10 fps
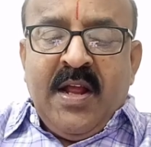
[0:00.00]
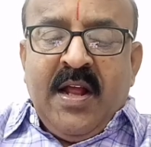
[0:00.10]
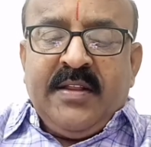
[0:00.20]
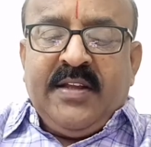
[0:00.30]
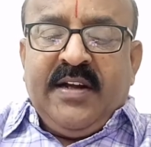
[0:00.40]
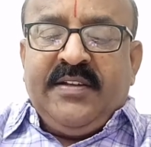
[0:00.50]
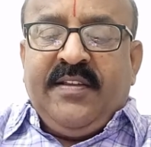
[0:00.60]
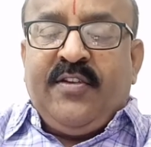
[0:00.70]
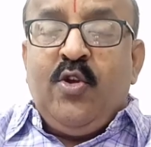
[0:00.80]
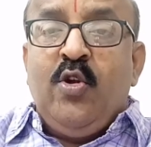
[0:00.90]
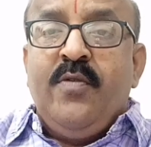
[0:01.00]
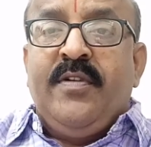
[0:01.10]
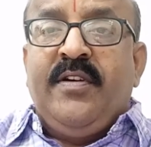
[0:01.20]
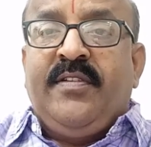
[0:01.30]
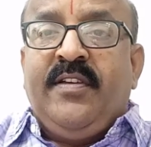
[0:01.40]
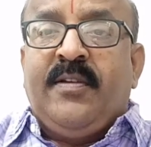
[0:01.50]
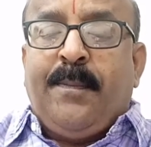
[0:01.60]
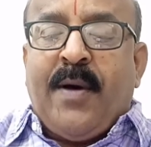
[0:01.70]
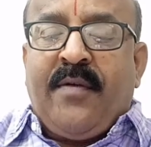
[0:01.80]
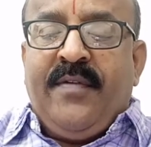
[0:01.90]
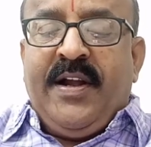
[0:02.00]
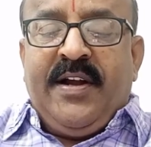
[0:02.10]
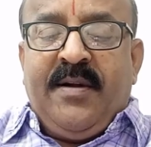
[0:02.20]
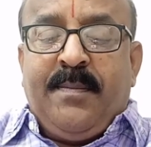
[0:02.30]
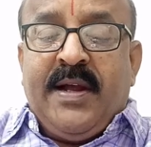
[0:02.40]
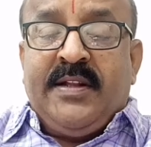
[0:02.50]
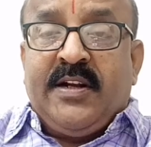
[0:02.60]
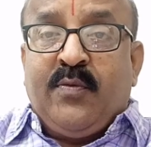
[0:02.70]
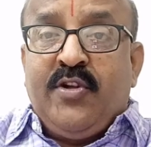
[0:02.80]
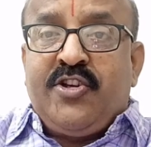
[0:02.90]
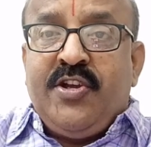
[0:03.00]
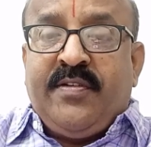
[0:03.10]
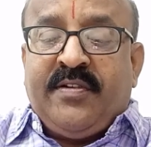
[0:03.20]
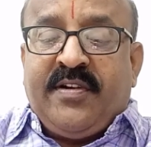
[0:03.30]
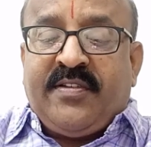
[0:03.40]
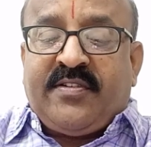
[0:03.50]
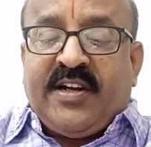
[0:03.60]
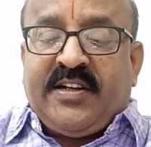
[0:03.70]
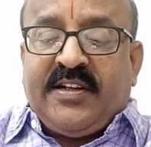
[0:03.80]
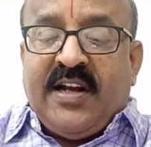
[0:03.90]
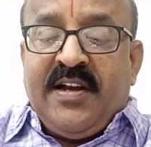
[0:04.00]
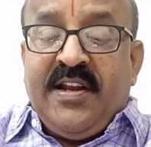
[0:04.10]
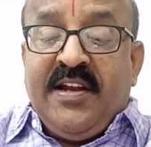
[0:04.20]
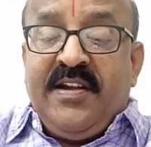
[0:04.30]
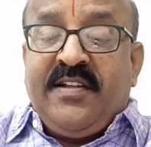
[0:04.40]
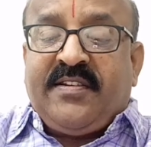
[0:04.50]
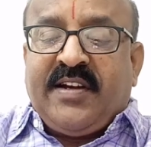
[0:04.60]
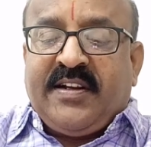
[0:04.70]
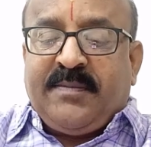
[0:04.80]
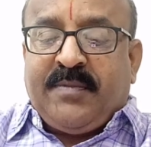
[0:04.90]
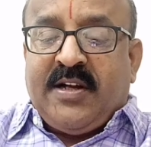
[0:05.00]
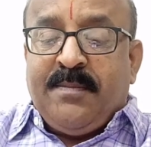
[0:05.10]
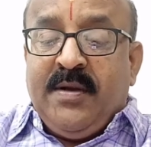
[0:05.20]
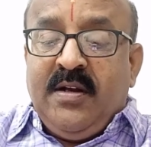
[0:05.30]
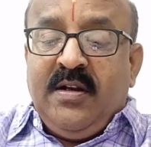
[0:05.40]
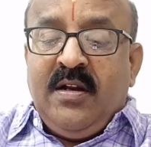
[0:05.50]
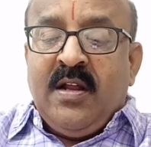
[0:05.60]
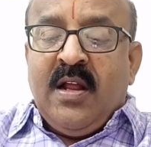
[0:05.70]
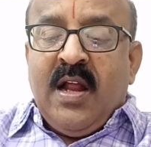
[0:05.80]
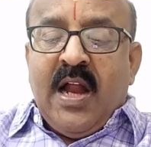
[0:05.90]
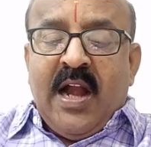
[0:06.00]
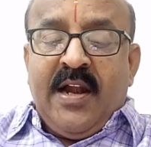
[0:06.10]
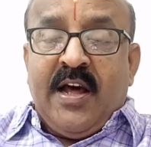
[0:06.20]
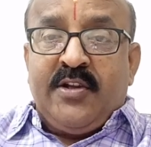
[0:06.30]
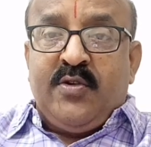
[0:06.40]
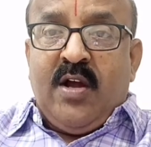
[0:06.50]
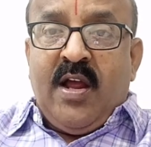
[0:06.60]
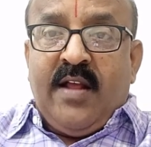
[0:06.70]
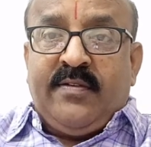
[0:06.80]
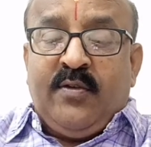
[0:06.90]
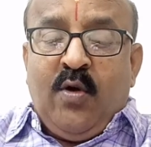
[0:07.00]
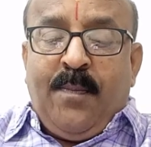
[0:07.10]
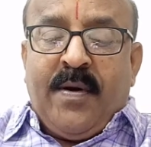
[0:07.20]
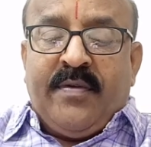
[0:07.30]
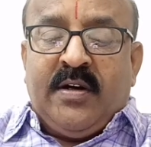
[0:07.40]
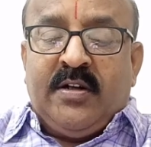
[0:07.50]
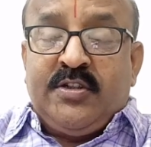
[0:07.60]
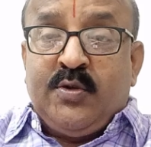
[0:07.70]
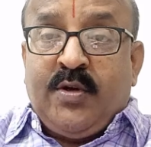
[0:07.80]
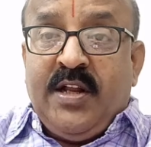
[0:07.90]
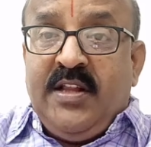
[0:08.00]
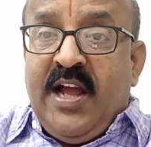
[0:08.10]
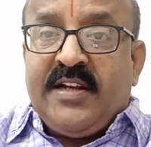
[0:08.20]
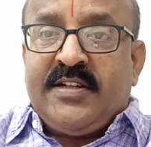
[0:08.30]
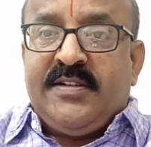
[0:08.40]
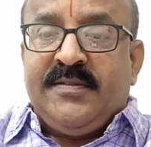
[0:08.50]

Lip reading: that this universe is pervaded by that which is indestructible, and Arjuna has no power to kill that.